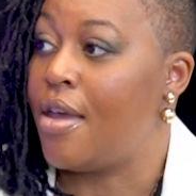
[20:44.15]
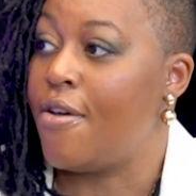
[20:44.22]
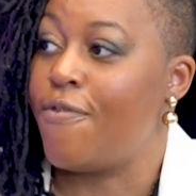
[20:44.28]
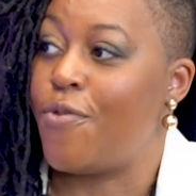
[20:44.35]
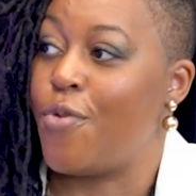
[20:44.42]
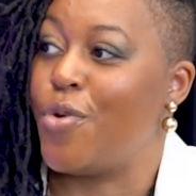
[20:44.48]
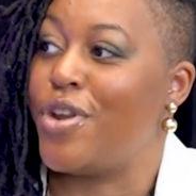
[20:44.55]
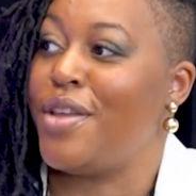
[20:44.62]

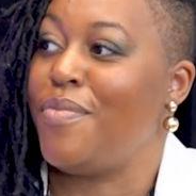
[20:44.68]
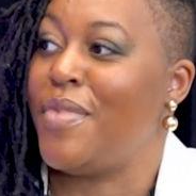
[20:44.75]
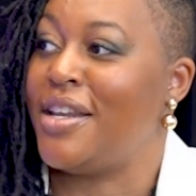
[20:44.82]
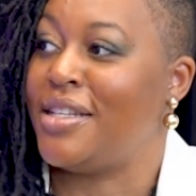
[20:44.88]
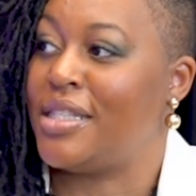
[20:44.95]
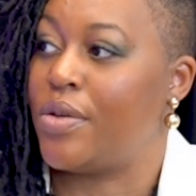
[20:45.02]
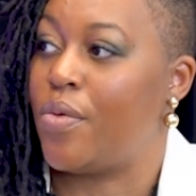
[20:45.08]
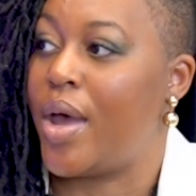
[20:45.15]
40
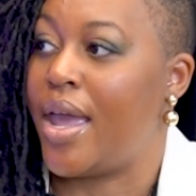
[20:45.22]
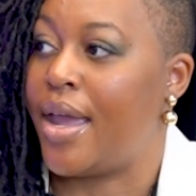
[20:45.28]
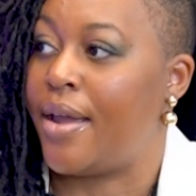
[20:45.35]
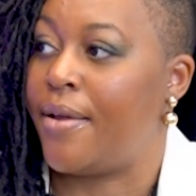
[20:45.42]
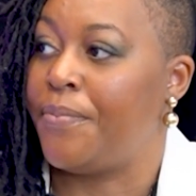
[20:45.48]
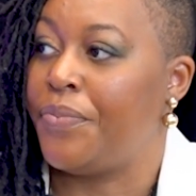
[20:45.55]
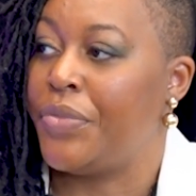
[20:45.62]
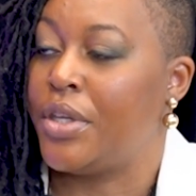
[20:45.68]
minutes
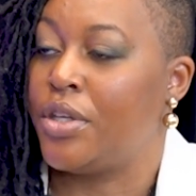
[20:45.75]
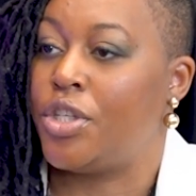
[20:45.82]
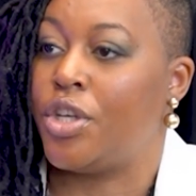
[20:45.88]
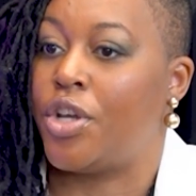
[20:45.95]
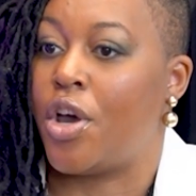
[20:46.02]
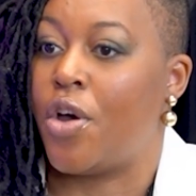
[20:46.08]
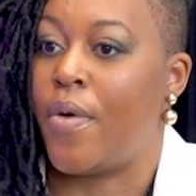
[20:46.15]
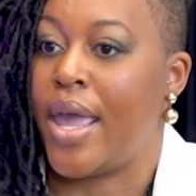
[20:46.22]
away to
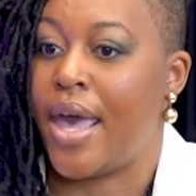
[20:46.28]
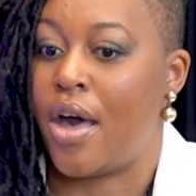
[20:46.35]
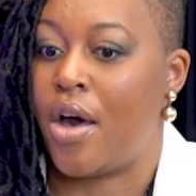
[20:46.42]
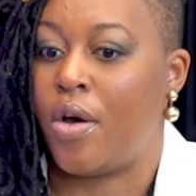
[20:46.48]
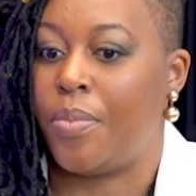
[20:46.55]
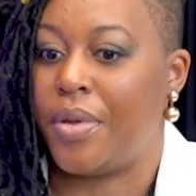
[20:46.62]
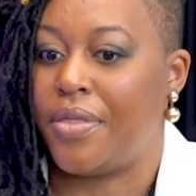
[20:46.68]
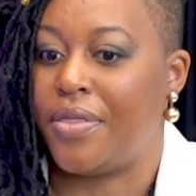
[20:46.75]
go help